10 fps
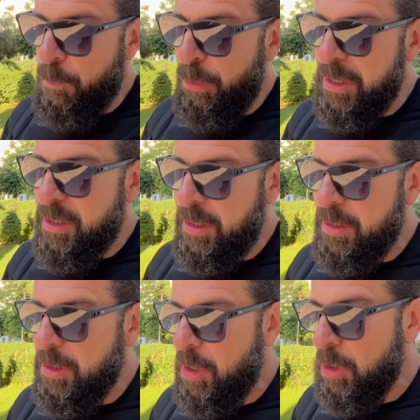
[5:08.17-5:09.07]

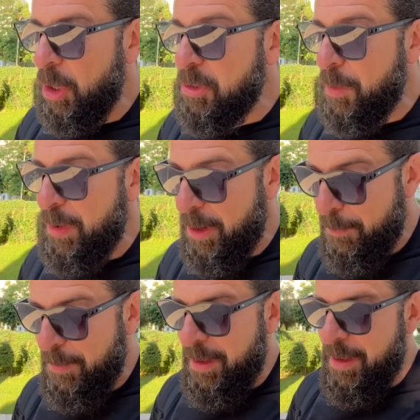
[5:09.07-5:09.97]
President Volodymyr,
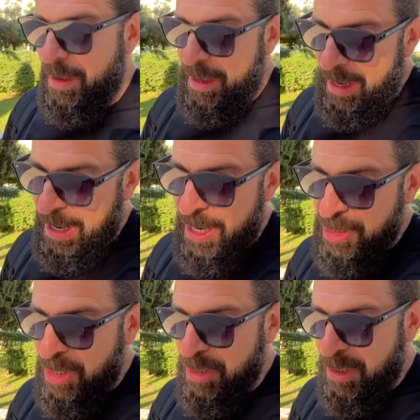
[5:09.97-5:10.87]
it
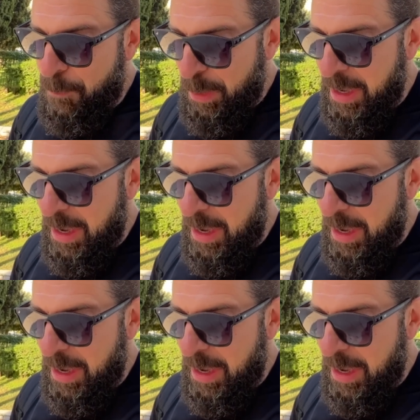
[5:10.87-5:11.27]
is good to be